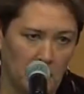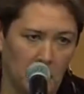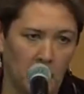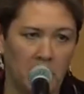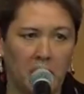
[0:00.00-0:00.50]

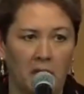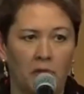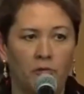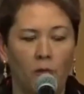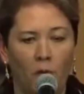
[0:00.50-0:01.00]
we can
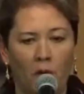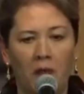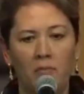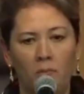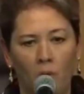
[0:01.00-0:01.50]

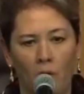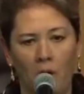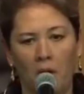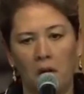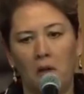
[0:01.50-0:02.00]
avoid
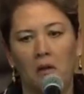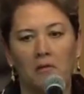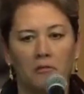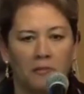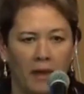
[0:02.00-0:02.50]
more
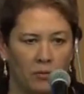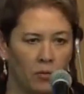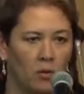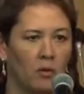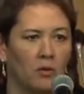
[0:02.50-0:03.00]

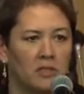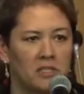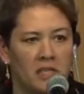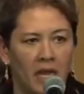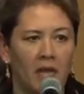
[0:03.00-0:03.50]
federal or
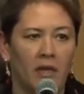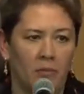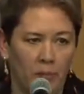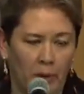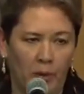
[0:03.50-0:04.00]
state
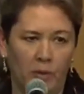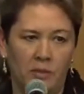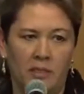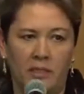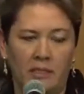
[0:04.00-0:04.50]

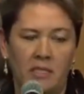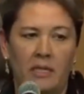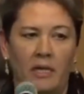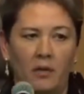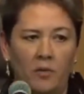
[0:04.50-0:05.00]
imposed that let's
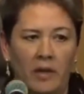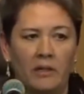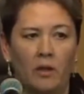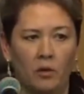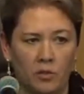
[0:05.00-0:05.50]
take away
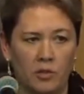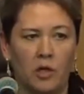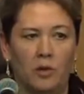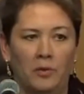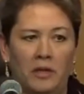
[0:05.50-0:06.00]
local
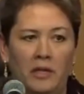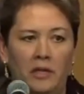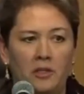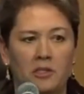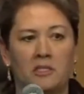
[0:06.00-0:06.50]
zoning
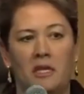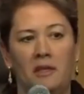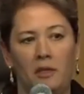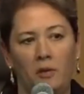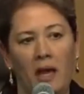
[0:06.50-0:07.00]
and just say
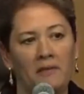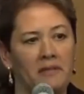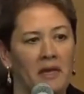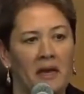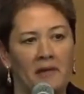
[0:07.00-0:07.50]
that you have
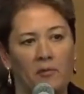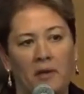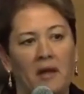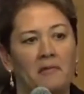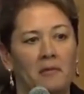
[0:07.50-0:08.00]
to have
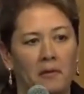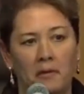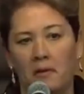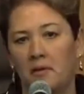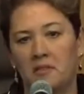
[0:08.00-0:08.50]
whatever
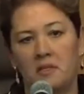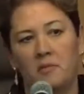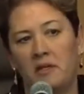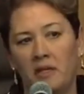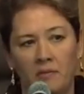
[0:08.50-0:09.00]

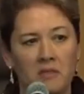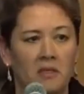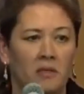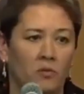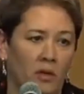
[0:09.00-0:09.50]
somebody comes
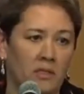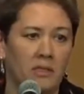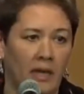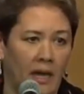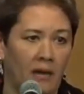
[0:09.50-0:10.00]
in and wants to
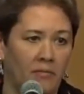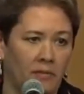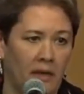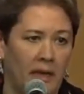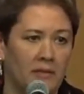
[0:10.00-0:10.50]
have.
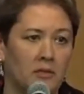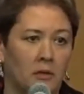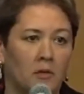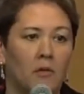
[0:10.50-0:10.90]
And so